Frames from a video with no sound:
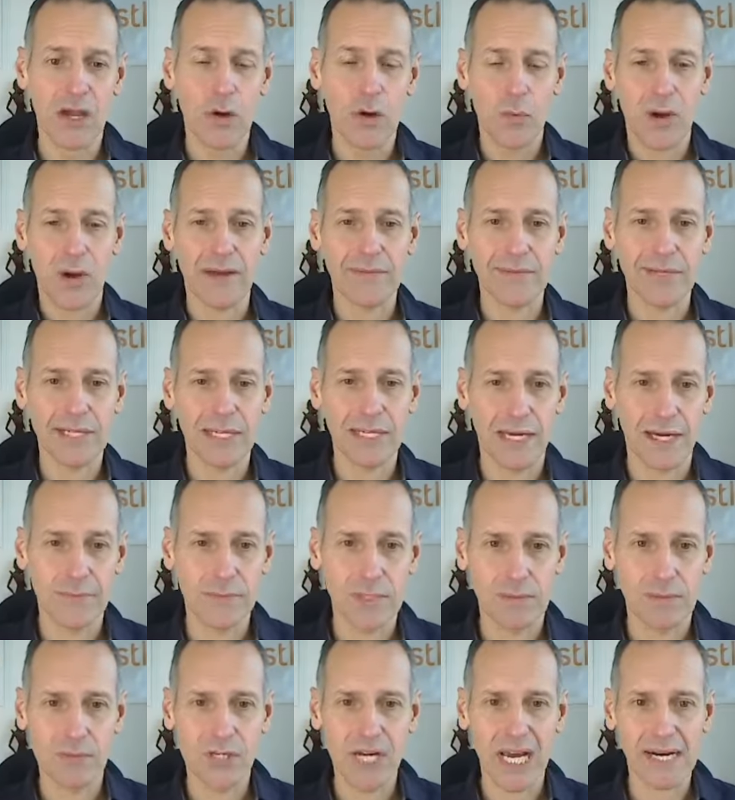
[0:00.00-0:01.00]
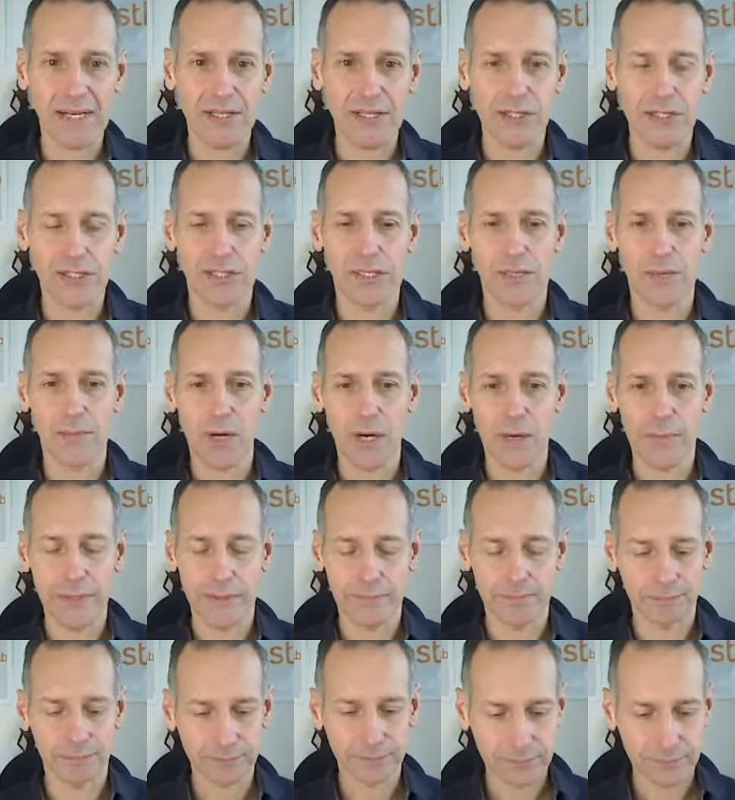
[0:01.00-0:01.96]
we're having some challenges at the moment